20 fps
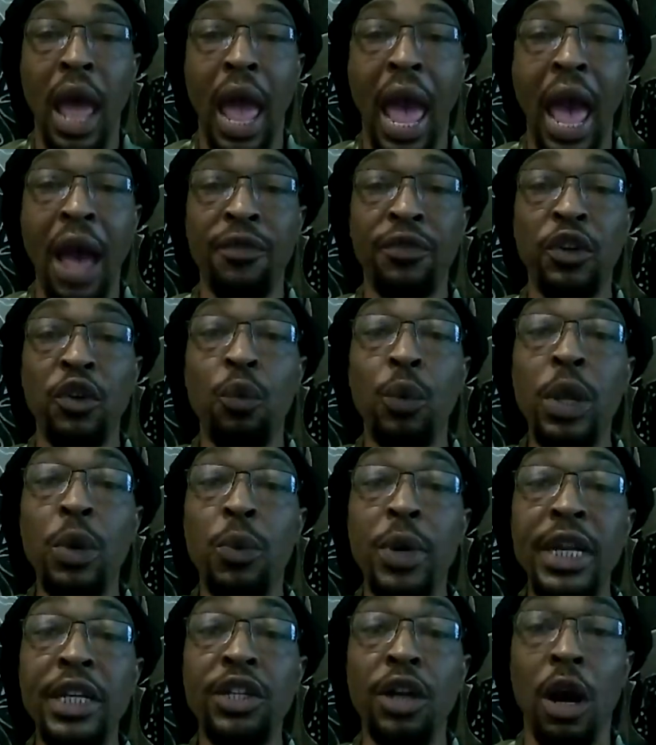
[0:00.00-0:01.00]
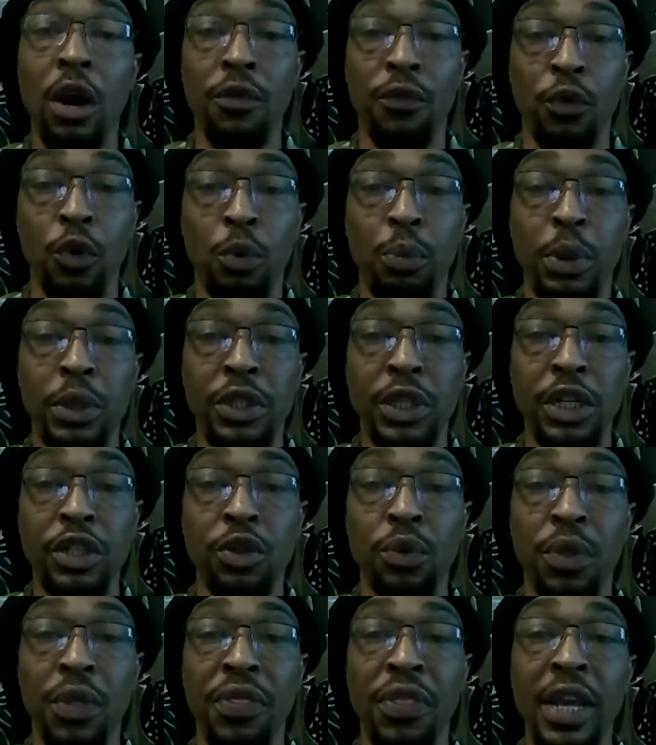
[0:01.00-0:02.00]
After we reach our full
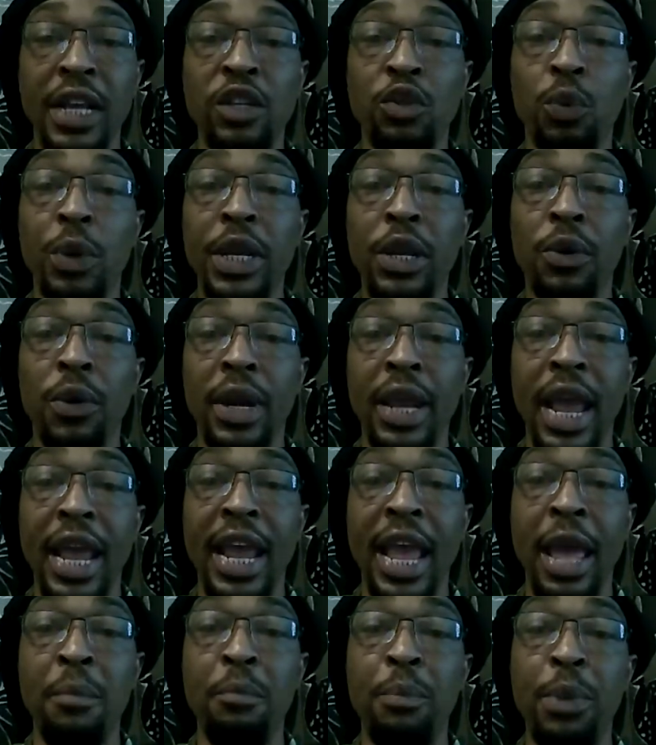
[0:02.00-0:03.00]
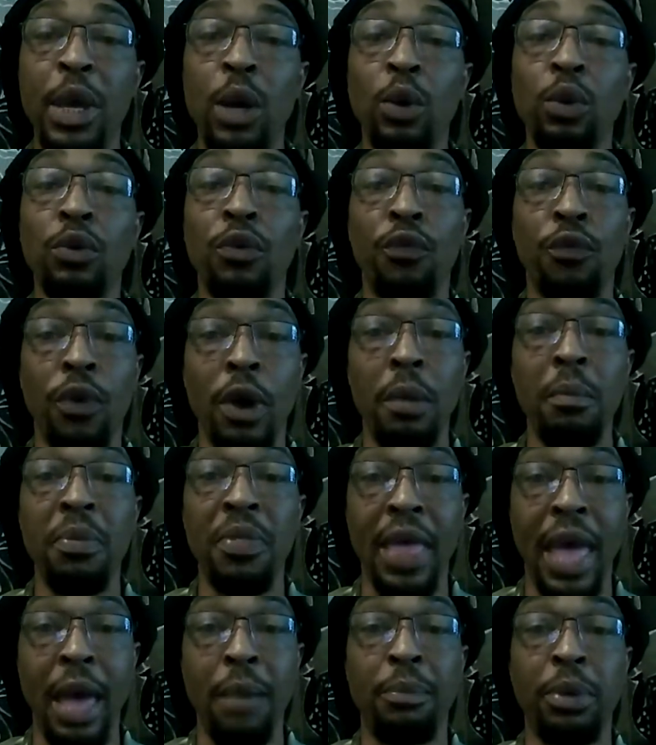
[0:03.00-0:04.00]
potential, the things we create and build from
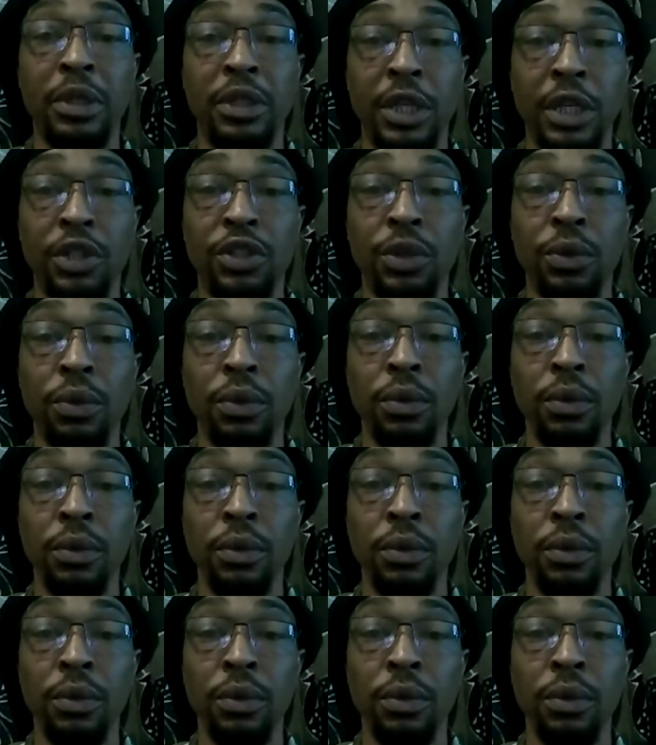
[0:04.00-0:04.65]
that potential,